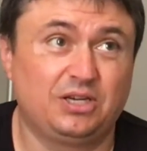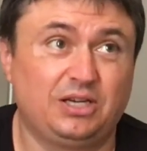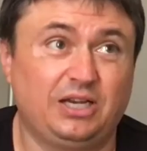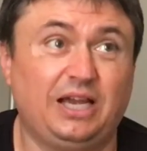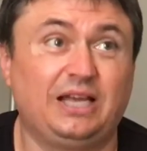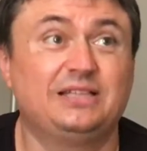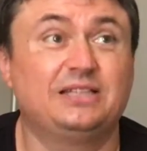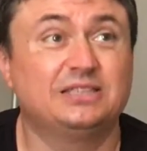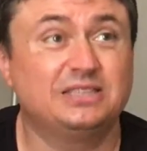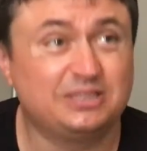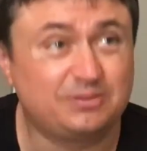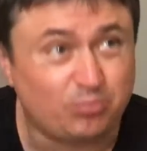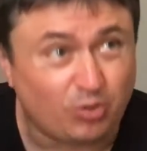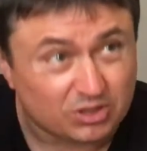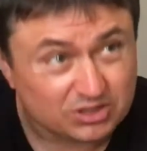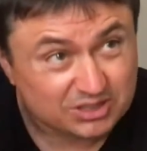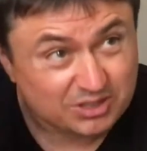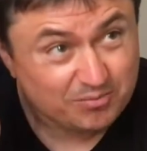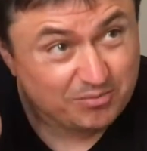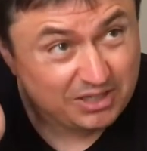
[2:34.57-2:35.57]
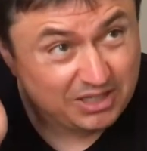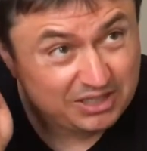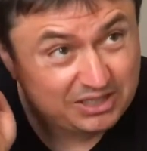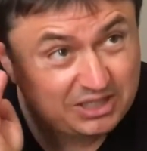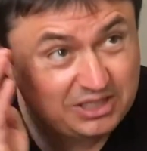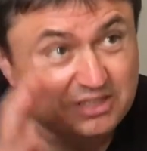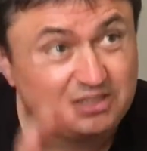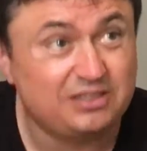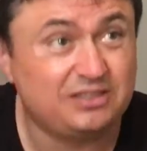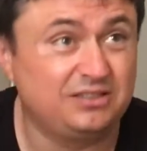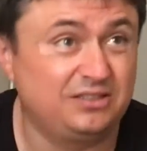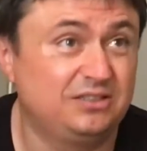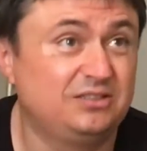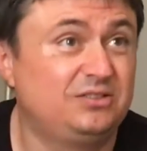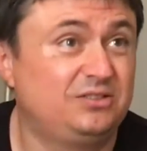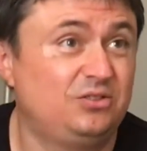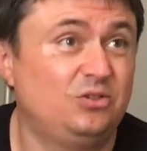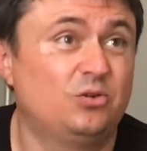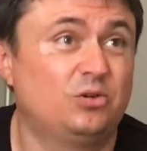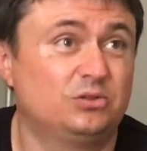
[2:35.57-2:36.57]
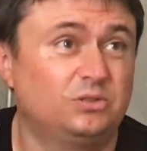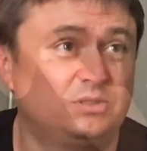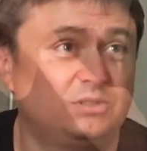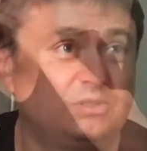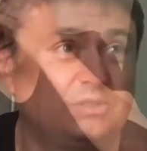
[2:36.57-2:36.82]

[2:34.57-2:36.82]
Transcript: And the responsibility is yours.